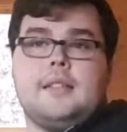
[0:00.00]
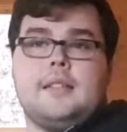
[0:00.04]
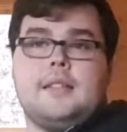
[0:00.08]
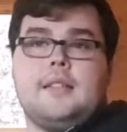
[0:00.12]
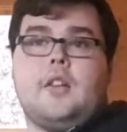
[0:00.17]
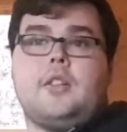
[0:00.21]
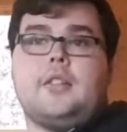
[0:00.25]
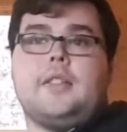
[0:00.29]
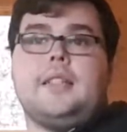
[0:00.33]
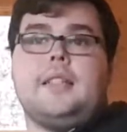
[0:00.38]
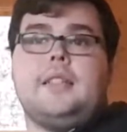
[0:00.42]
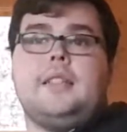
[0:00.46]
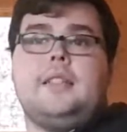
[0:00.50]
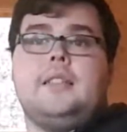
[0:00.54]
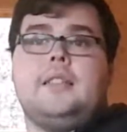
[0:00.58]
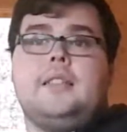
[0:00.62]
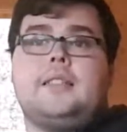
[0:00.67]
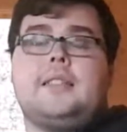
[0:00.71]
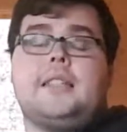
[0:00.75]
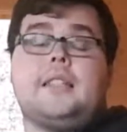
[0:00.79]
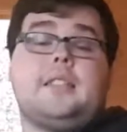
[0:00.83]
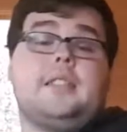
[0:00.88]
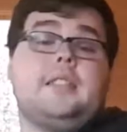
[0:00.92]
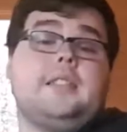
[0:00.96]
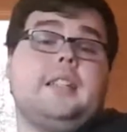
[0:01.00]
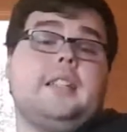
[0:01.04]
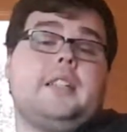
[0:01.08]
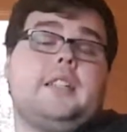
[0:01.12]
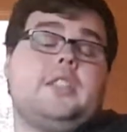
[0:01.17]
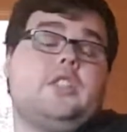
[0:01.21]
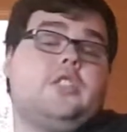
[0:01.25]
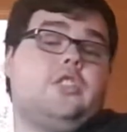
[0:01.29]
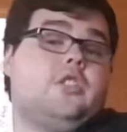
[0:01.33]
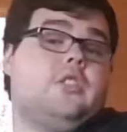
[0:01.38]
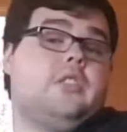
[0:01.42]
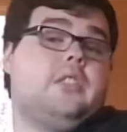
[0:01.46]

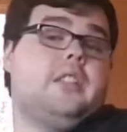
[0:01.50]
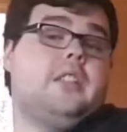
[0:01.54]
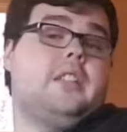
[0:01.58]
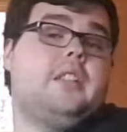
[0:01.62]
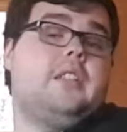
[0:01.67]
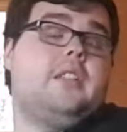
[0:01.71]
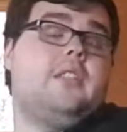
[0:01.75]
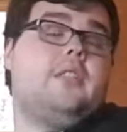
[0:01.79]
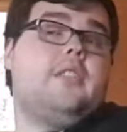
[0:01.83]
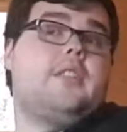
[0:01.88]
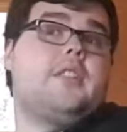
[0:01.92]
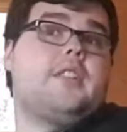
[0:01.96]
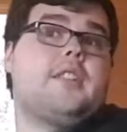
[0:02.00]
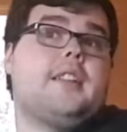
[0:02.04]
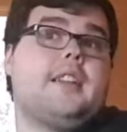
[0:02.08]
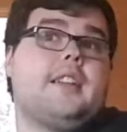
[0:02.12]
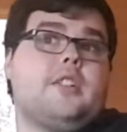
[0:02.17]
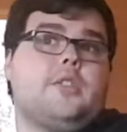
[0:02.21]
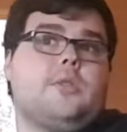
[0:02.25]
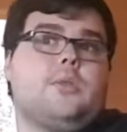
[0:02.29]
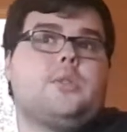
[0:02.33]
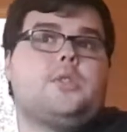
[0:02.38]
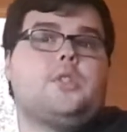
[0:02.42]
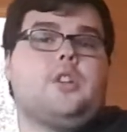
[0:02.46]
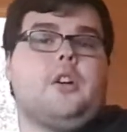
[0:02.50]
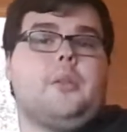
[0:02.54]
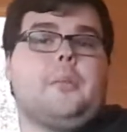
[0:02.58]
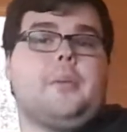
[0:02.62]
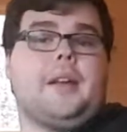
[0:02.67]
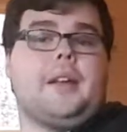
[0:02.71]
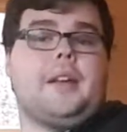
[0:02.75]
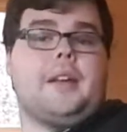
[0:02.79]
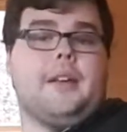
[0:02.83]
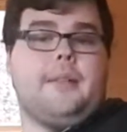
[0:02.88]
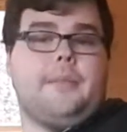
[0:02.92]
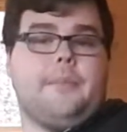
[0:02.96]
1966 story, The Celestial
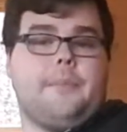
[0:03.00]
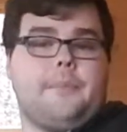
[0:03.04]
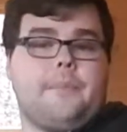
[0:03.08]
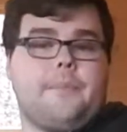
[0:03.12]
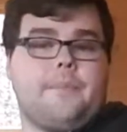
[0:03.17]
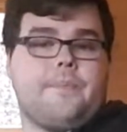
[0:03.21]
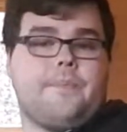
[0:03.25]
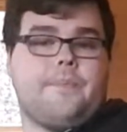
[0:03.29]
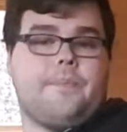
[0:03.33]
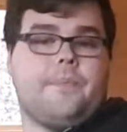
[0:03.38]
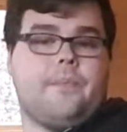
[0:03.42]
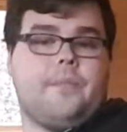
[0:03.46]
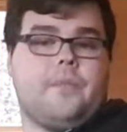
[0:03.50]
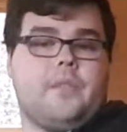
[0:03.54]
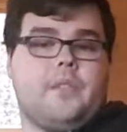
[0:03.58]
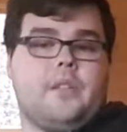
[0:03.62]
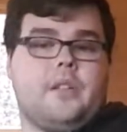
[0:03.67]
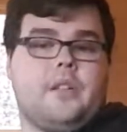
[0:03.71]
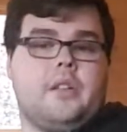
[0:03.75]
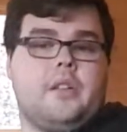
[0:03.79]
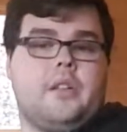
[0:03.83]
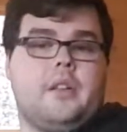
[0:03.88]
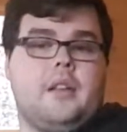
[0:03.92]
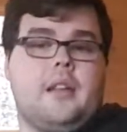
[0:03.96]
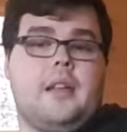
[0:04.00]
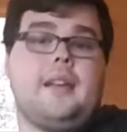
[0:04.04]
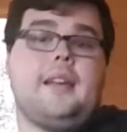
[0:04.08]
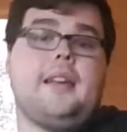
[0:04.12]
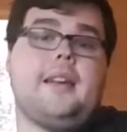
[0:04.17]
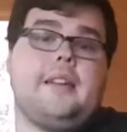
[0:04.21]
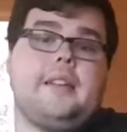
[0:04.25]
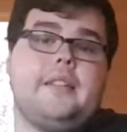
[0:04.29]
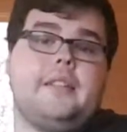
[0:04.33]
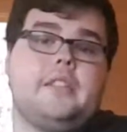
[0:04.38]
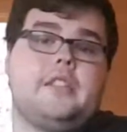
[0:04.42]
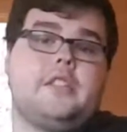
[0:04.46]
Toymaker,
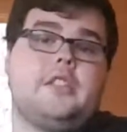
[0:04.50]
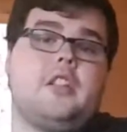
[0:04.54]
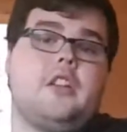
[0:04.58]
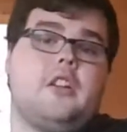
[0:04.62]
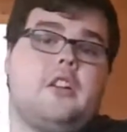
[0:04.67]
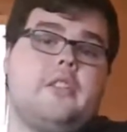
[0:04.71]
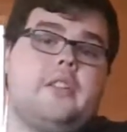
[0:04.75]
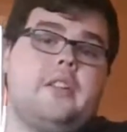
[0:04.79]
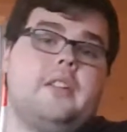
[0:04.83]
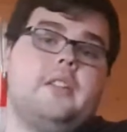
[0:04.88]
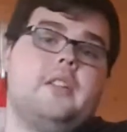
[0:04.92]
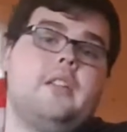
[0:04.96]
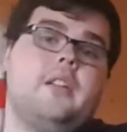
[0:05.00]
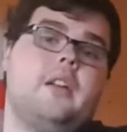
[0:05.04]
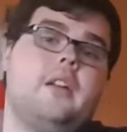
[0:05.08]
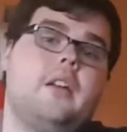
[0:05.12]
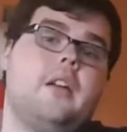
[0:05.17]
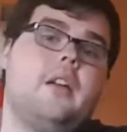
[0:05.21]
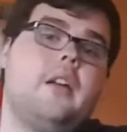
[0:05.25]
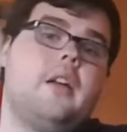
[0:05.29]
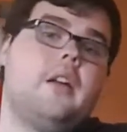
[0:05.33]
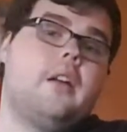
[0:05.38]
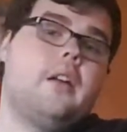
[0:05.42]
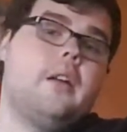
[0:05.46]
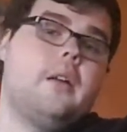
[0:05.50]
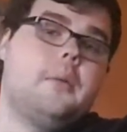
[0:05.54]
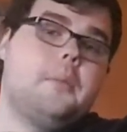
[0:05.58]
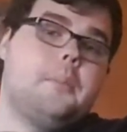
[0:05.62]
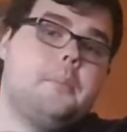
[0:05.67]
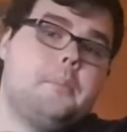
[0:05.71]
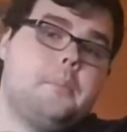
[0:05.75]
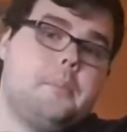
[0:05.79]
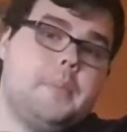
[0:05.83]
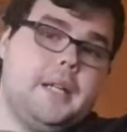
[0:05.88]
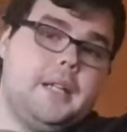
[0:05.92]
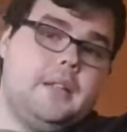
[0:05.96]
again starring
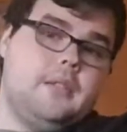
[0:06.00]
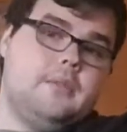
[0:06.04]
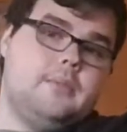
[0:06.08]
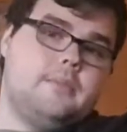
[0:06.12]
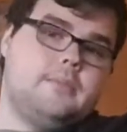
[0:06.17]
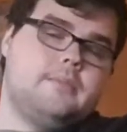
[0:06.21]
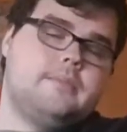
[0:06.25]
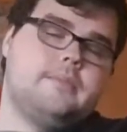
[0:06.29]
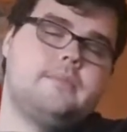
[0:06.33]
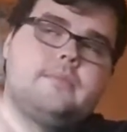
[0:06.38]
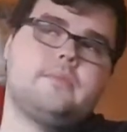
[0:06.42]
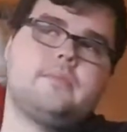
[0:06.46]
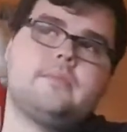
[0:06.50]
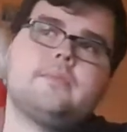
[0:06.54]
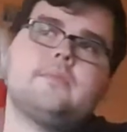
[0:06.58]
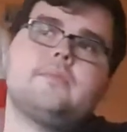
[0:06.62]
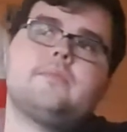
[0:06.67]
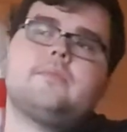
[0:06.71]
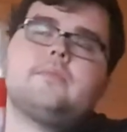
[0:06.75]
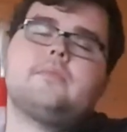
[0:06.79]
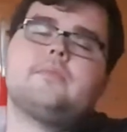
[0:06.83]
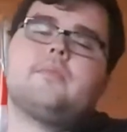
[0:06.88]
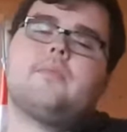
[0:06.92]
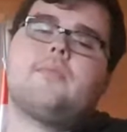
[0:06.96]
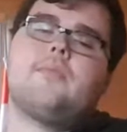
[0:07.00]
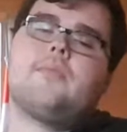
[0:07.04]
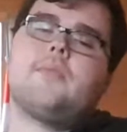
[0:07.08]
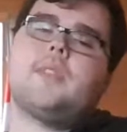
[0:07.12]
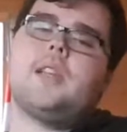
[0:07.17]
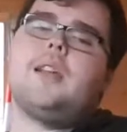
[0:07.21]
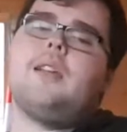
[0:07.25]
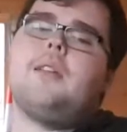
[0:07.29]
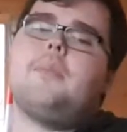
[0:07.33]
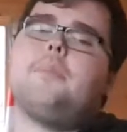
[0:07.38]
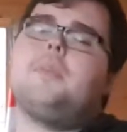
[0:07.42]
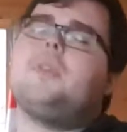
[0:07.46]
Bill,
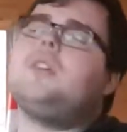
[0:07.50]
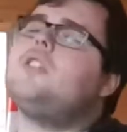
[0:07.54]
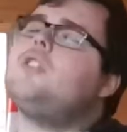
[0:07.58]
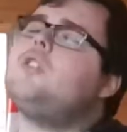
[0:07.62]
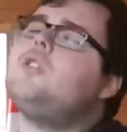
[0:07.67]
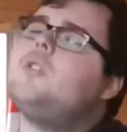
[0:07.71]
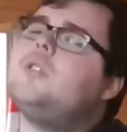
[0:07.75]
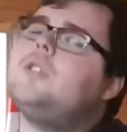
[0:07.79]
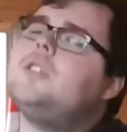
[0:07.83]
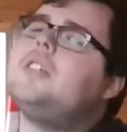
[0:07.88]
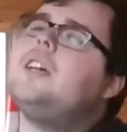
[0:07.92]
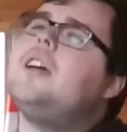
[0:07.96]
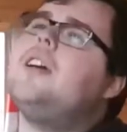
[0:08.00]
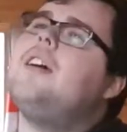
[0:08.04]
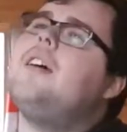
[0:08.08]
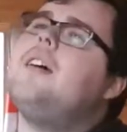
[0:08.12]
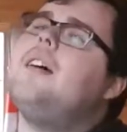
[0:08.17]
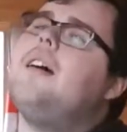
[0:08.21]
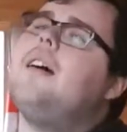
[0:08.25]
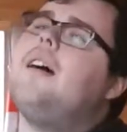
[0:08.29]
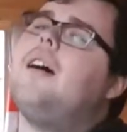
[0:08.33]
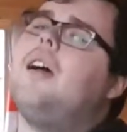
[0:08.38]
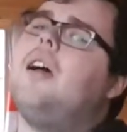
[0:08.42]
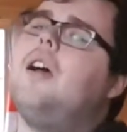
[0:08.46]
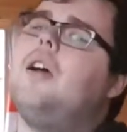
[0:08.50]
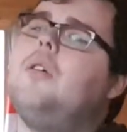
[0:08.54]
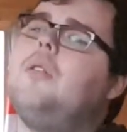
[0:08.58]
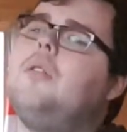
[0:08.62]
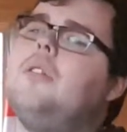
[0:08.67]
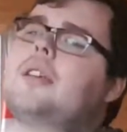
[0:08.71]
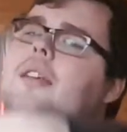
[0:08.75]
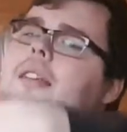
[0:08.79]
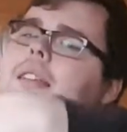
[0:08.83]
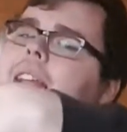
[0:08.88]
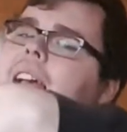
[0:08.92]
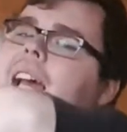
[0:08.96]
but of course
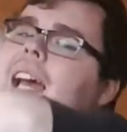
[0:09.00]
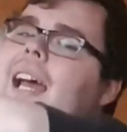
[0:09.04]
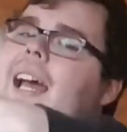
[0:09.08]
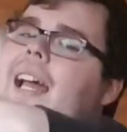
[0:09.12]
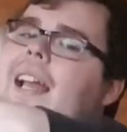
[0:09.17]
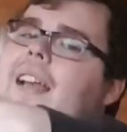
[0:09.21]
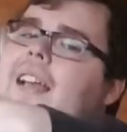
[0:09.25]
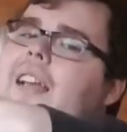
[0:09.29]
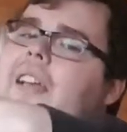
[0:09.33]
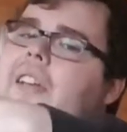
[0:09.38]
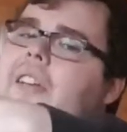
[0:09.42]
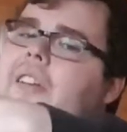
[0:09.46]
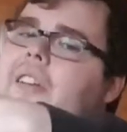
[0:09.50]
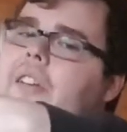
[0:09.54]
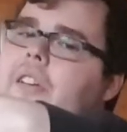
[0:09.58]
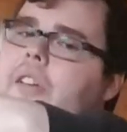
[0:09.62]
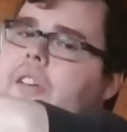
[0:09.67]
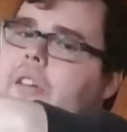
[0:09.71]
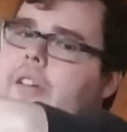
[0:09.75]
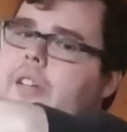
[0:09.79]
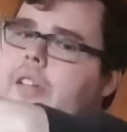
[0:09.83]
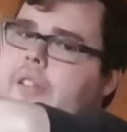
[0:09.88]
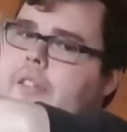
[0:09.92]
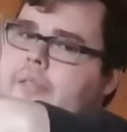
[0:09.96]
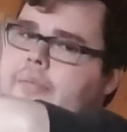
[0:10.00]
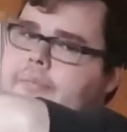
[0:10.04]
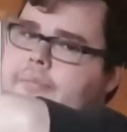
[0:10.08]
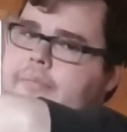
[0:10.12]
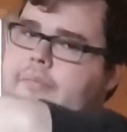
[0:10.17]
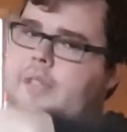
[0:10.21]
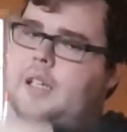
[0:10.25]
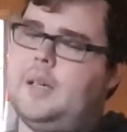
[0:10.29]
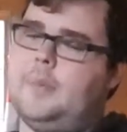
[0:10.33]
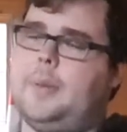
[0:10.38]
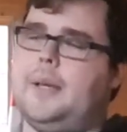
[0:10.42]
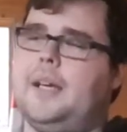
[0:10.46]
only his hand
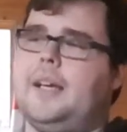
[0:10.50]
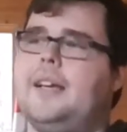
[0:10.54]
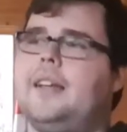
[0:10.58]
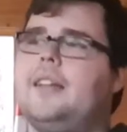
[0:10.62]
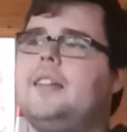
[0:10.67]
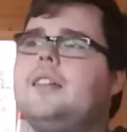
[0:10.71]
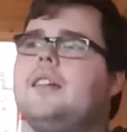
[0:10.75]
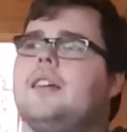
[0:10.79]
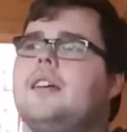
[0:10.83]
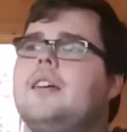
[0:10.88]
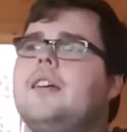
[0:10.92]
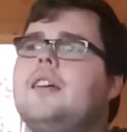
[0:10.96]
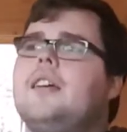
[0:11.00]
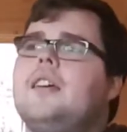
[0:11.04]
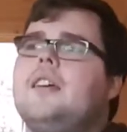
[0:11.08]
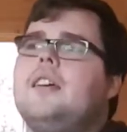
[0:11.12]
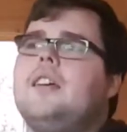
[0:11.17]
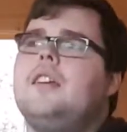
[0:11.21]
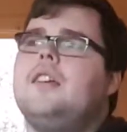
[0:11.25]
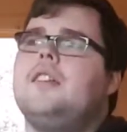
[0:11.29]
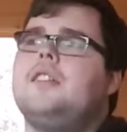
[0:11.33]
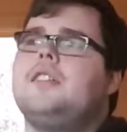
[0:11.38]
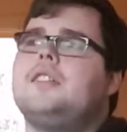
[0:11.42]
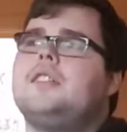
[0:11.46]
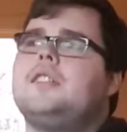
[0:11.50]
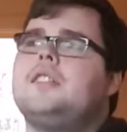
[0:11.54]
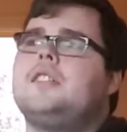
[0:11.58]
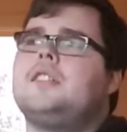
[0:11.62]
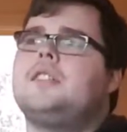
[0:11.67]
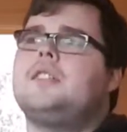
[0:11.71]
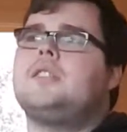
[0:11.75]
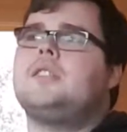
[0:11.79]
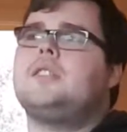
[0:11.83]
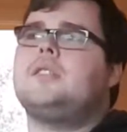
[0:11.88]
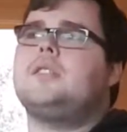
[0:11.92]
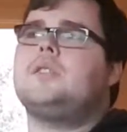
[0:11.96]
appeared
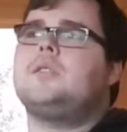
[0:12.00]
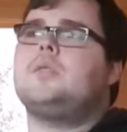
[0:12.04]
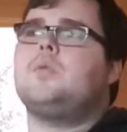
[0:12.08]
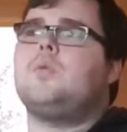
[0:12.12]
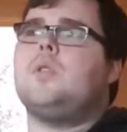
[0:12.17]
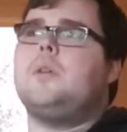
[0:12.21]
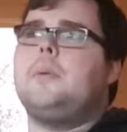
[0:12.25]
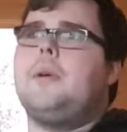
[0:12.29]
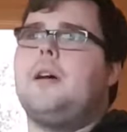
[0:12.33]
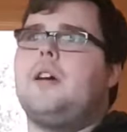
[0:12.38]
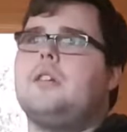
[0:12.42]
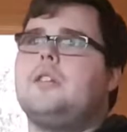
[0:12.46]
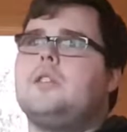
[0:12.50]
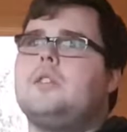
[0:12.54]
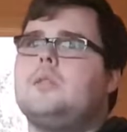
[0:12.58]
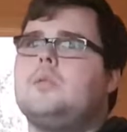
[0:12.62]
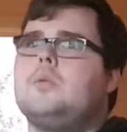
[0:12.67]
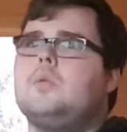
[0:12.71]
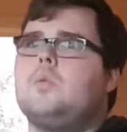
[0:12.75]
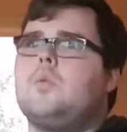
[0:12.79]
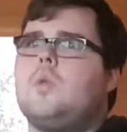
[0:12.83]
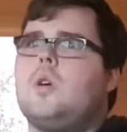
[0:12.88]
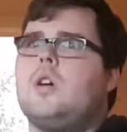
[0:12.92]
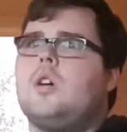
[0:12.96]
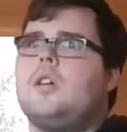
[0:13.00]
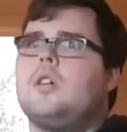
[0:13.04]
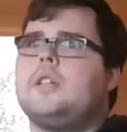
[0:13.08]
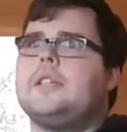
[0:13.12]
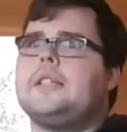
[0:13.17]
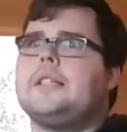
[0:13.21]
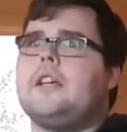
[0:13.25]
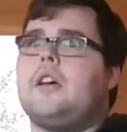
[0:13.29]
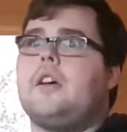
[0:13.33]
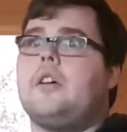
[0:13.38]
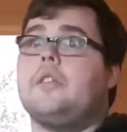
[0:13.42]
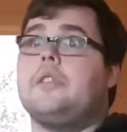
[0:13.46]
because William Hartnell
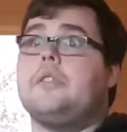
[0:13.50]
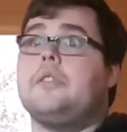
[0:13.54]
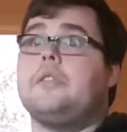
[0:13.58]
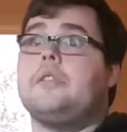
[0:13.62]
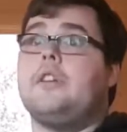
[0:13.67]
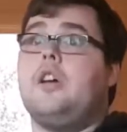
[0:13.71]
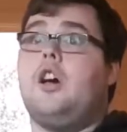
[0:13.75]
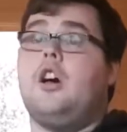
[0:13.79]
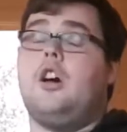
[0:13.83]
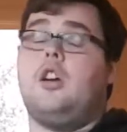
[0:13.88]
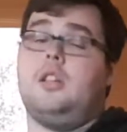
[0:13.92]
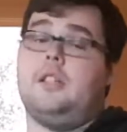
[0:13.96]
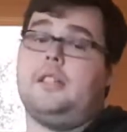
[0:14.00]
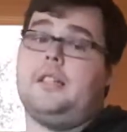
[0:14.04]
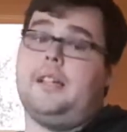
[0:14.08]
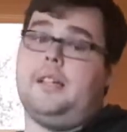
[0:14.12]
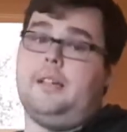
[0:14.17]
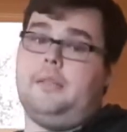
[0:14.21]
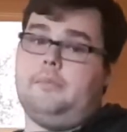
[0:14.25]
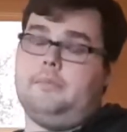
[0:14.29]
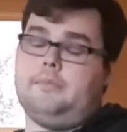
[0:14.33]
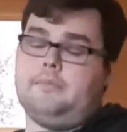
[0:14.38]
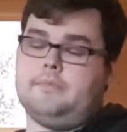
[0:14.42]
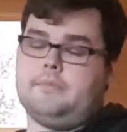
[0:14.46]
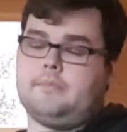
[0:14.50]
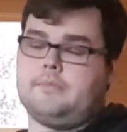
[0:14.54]
was on holiday,